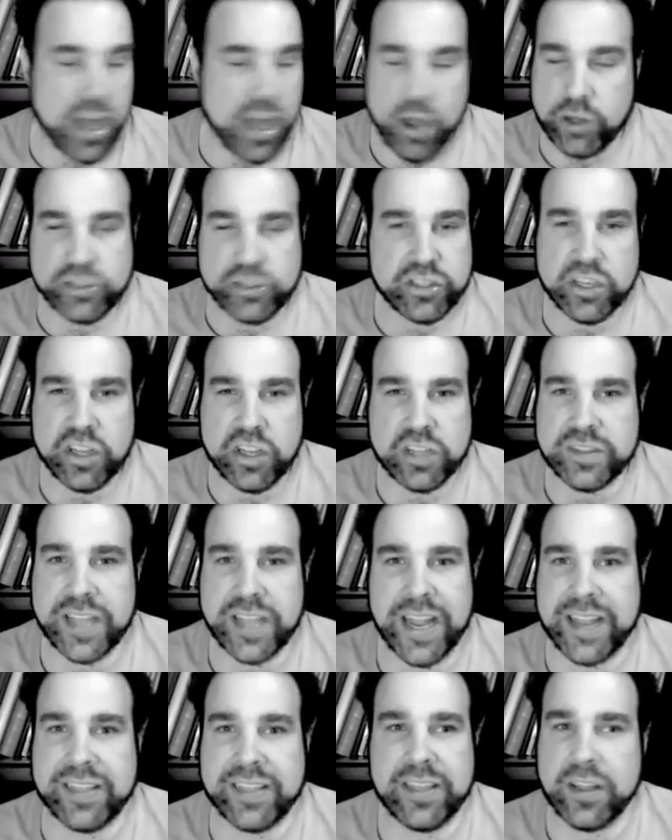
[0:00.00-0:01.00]
Oh, sure, they'll
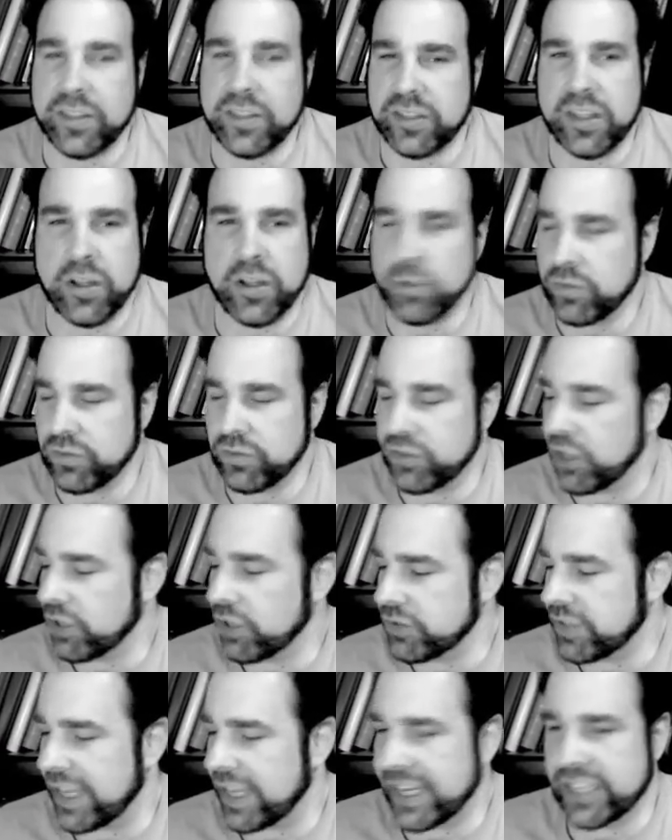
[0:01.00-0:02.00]
take they'll they'll, they'll
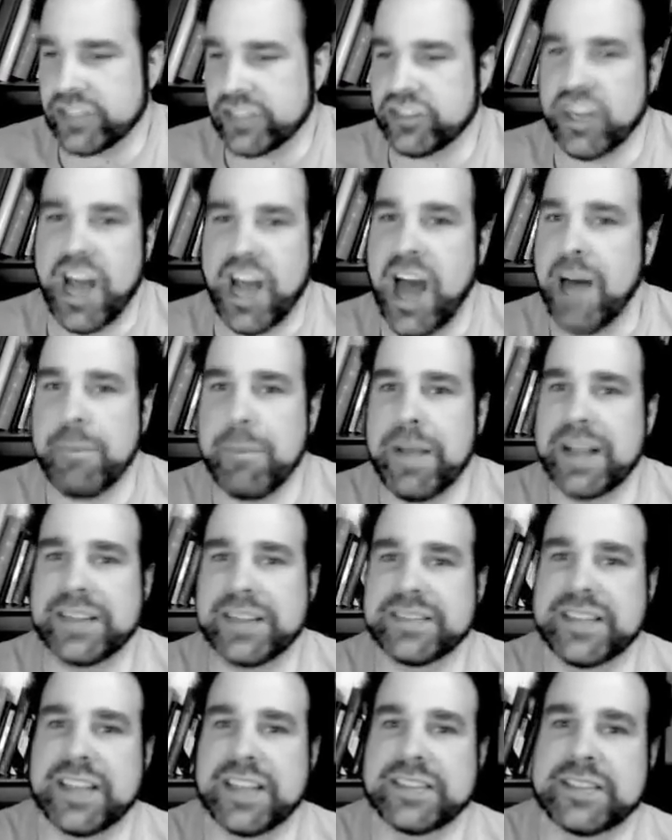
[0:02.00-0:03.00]
take a job
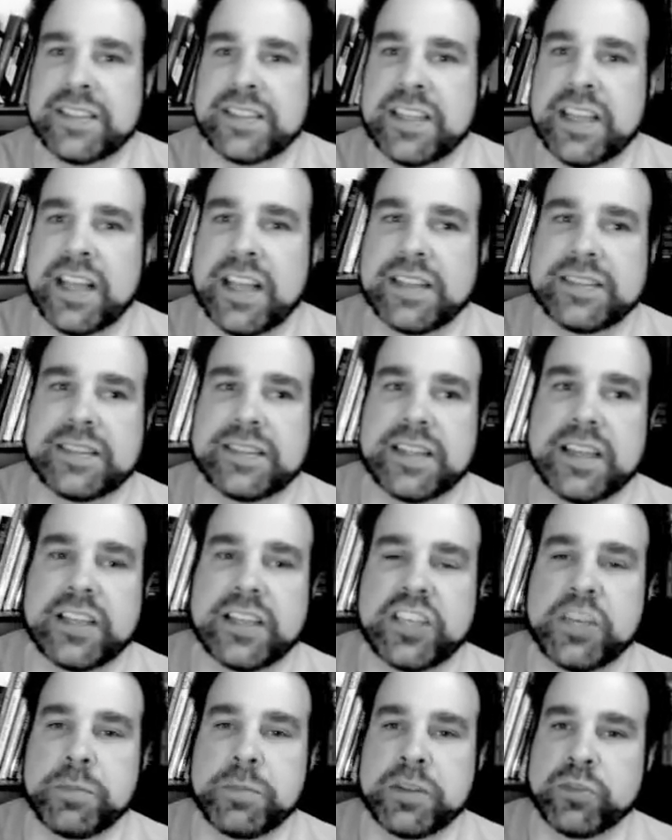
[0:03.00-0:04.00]
as as the as the
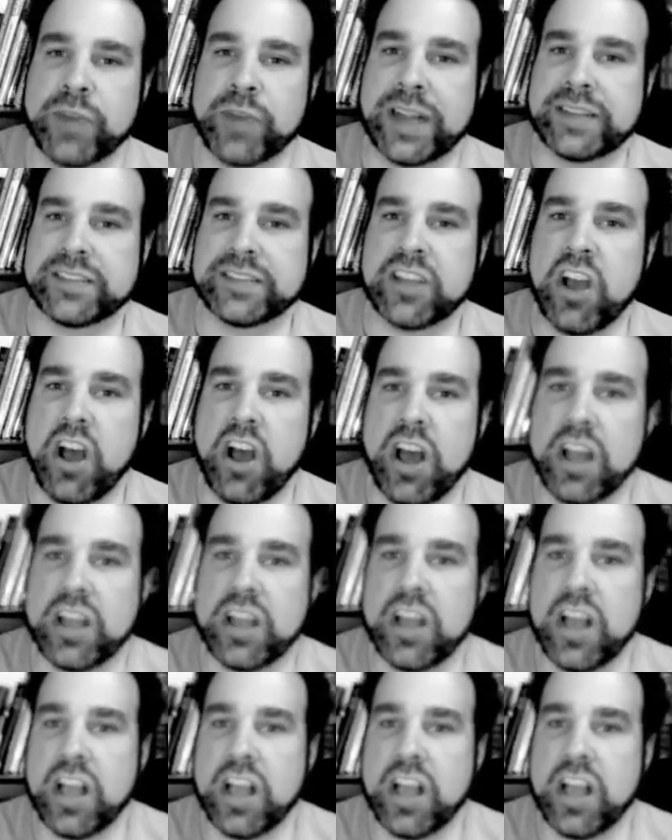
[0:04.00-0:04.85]
human rights co-